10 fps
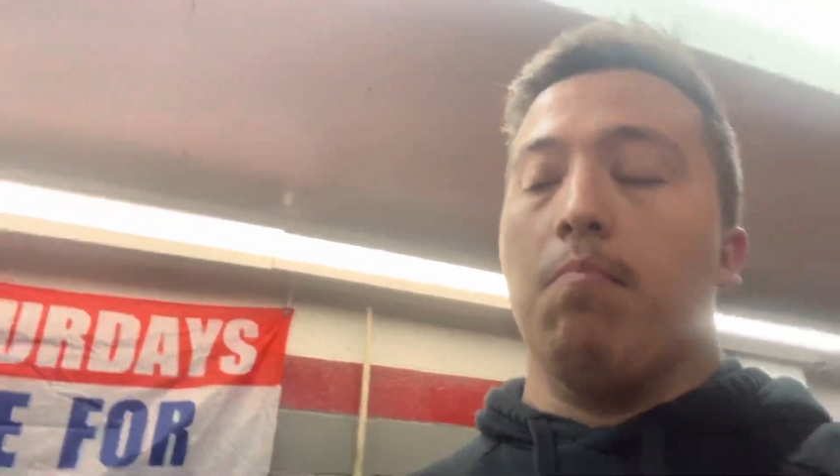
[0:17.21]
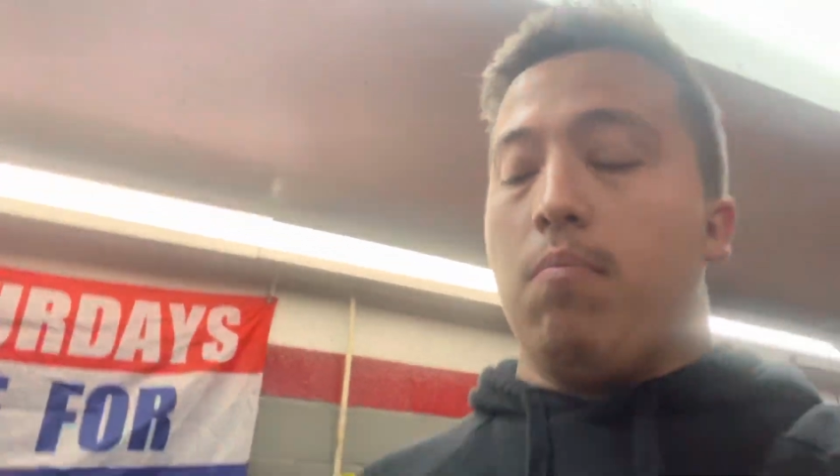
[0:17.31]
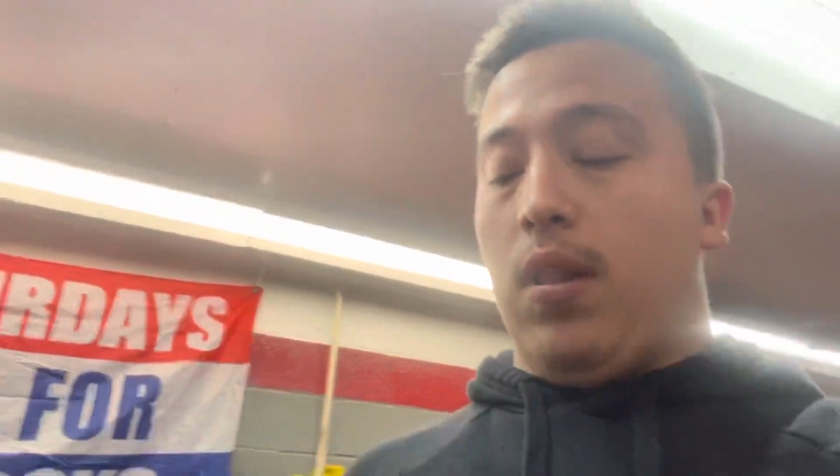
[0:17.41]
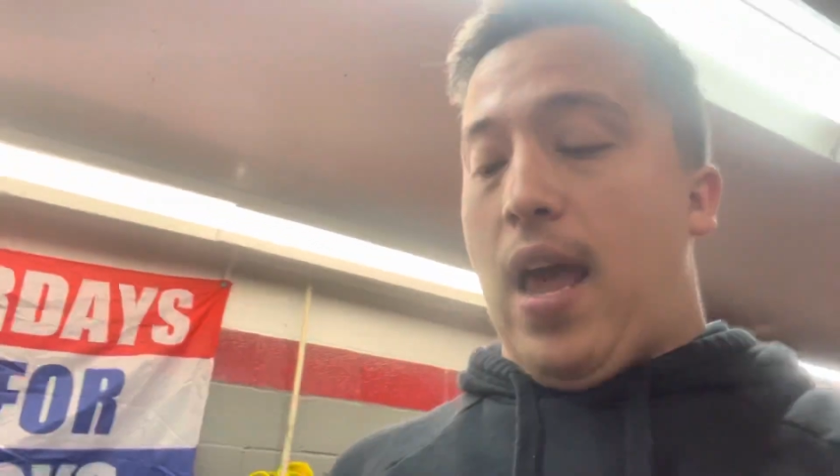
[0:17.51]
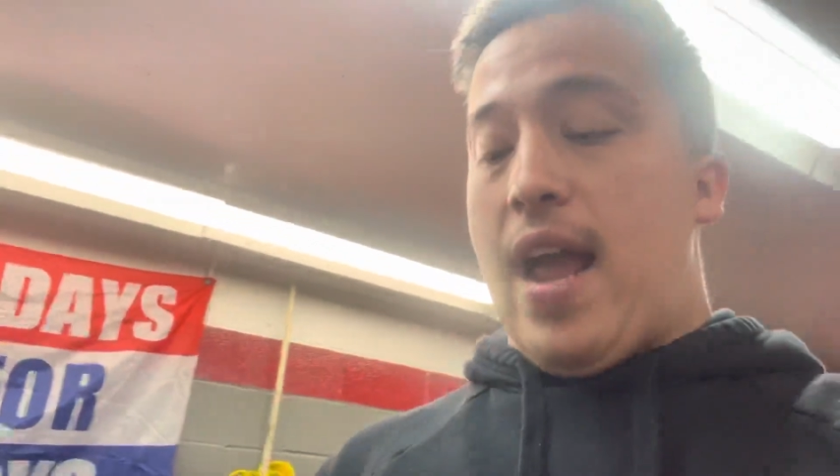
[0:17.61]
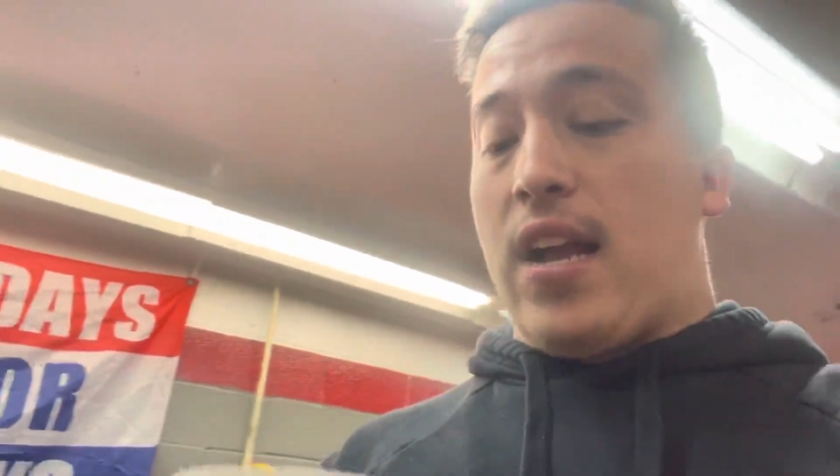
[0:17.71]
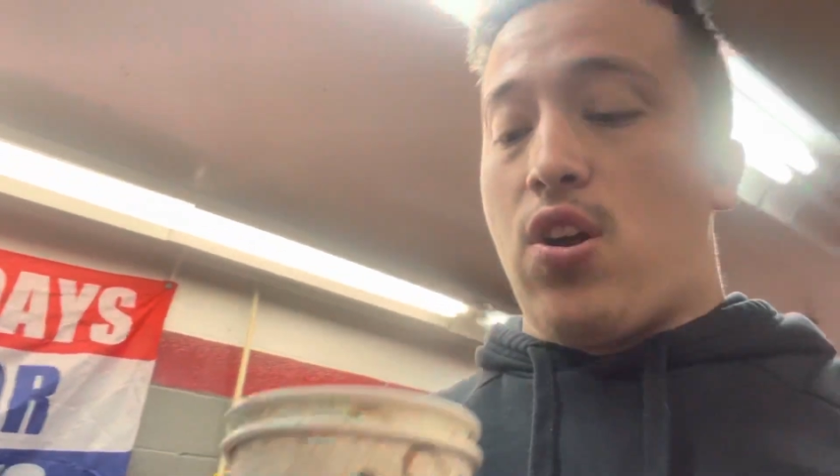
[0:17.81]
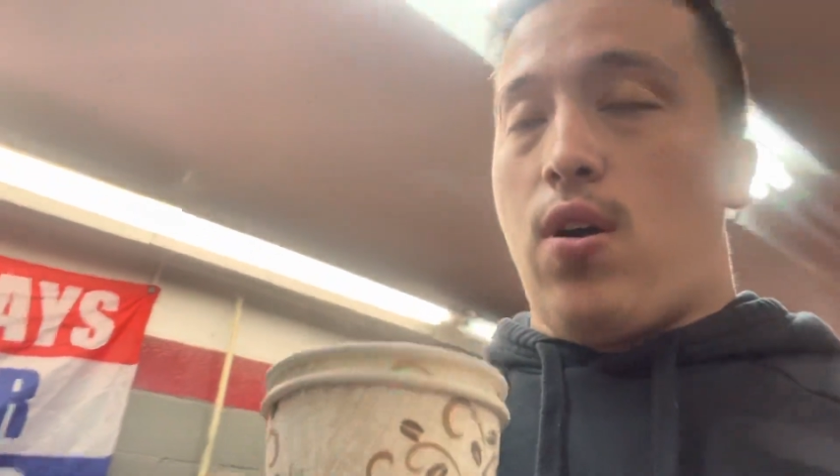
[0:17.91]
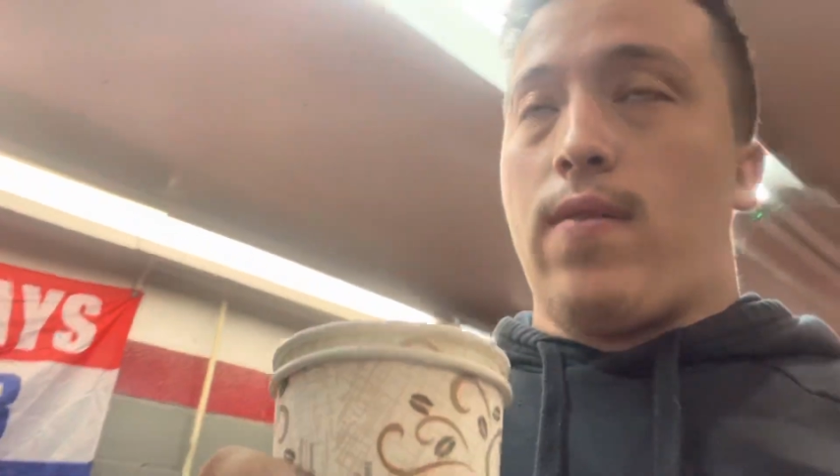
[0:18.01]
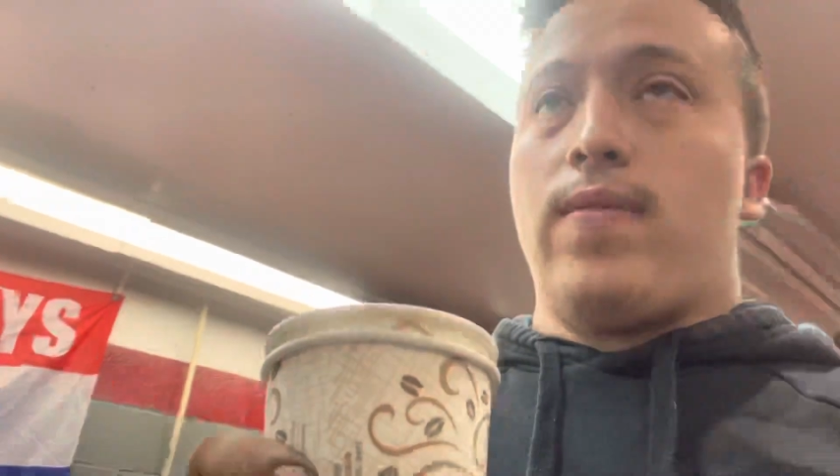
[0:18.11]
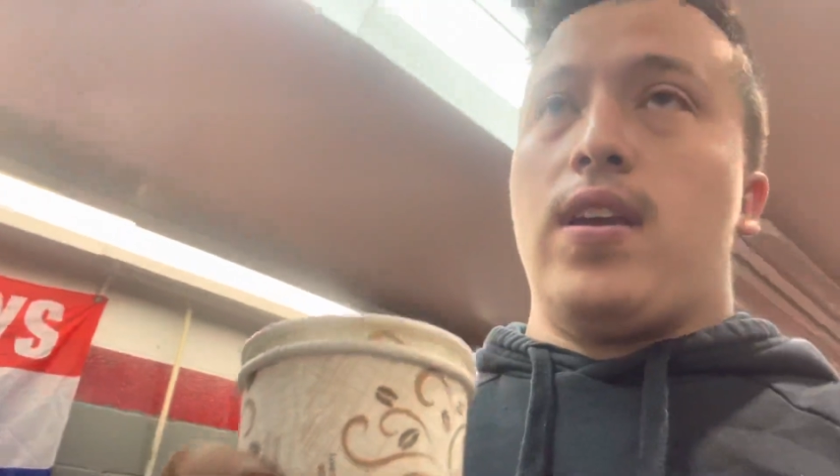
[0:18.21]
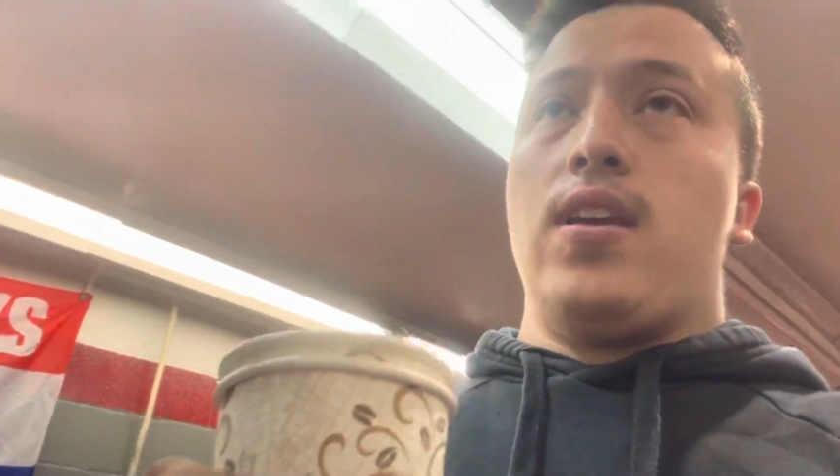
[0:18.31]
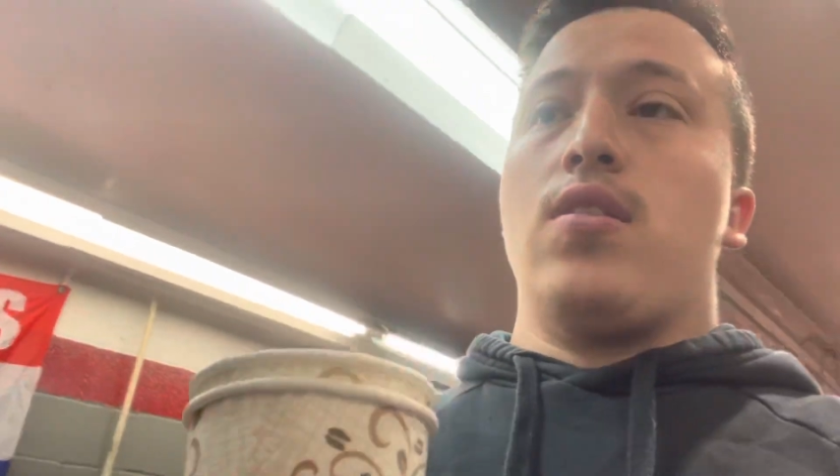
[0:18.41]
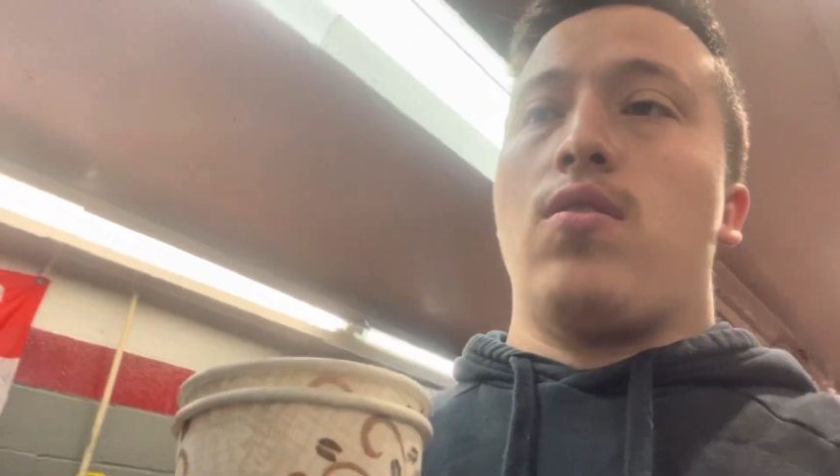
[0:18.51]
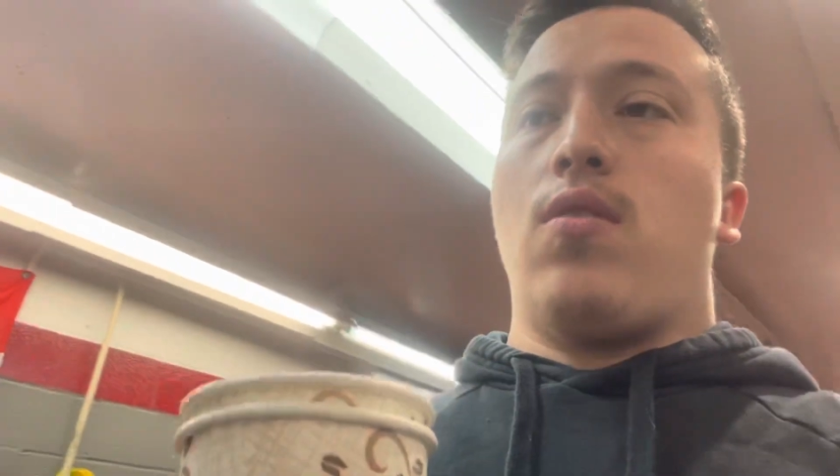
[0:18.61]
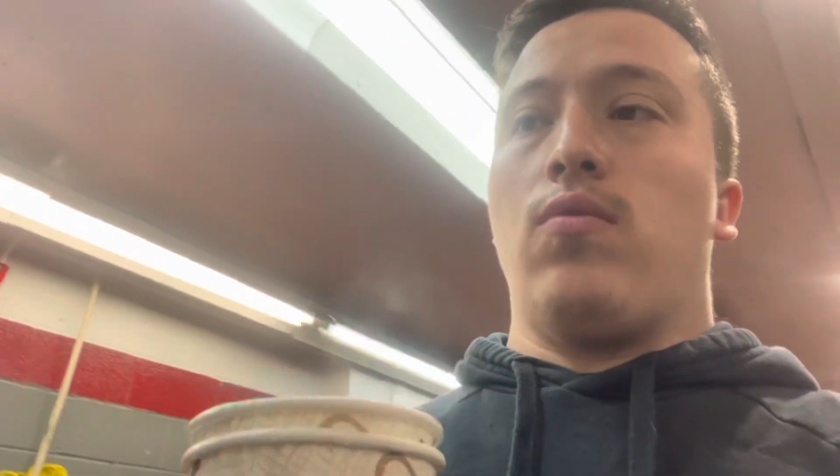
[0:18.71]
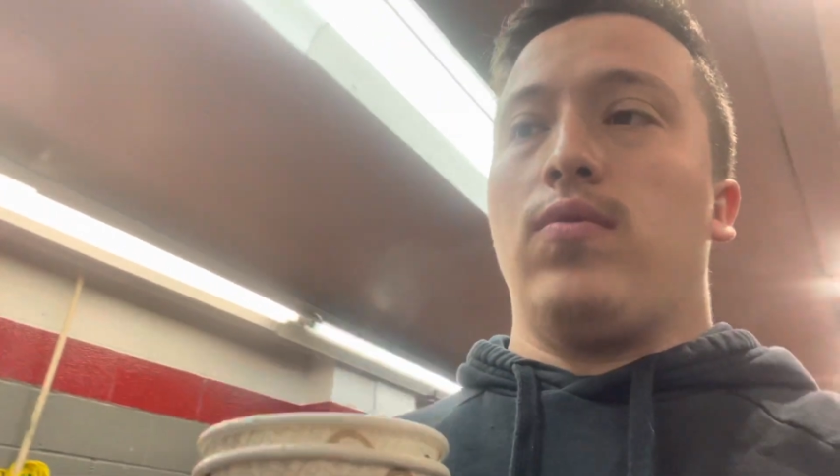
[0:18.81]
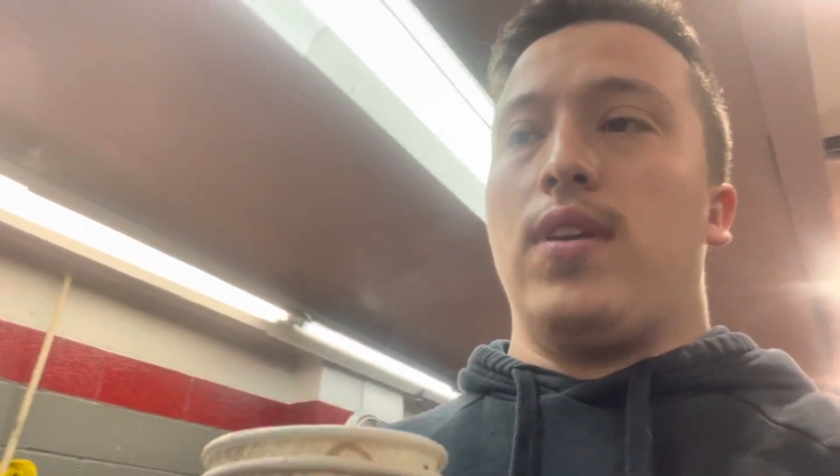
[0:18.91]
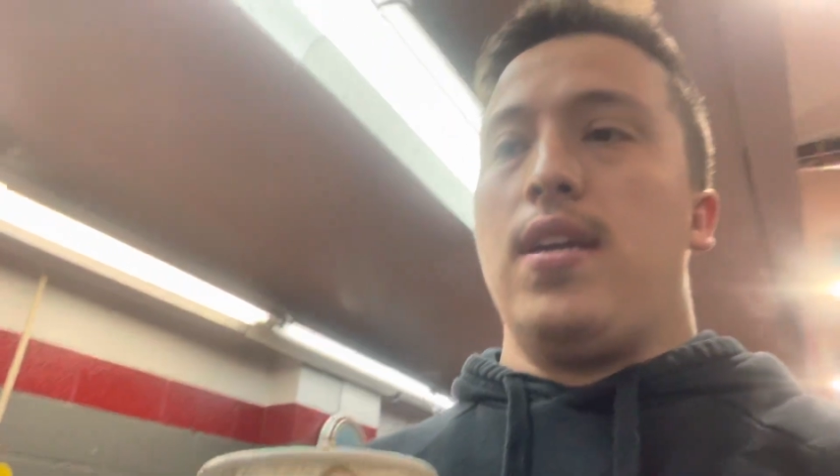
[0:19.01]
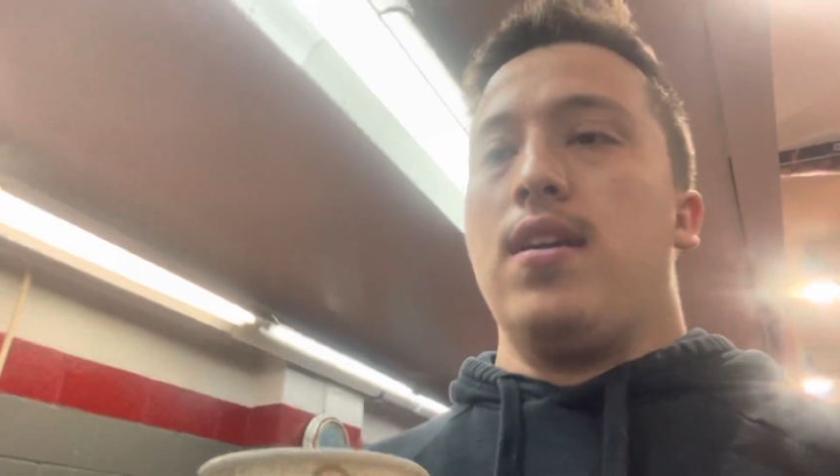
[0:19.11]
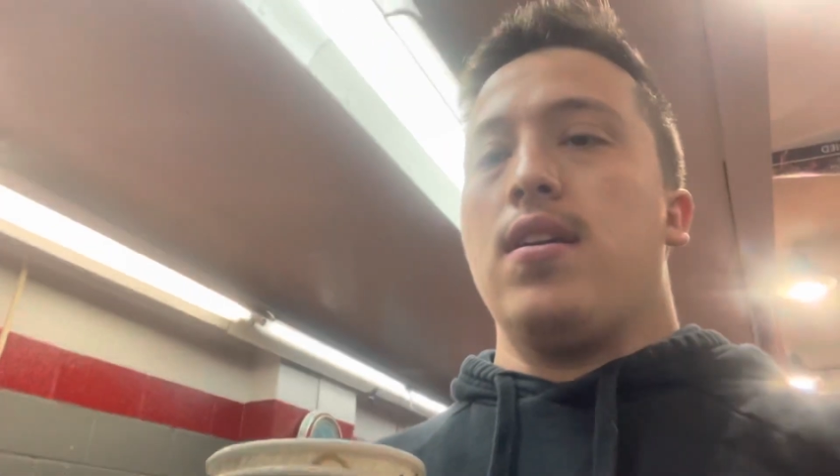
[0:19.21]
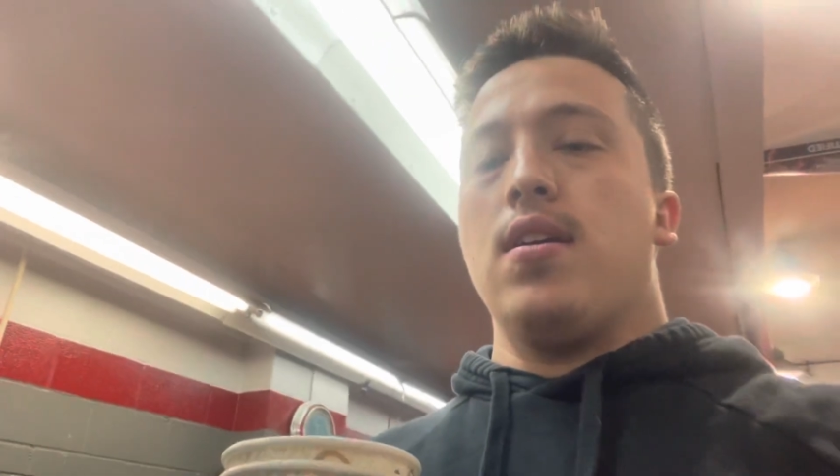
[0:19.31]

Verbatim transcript: black coffee only.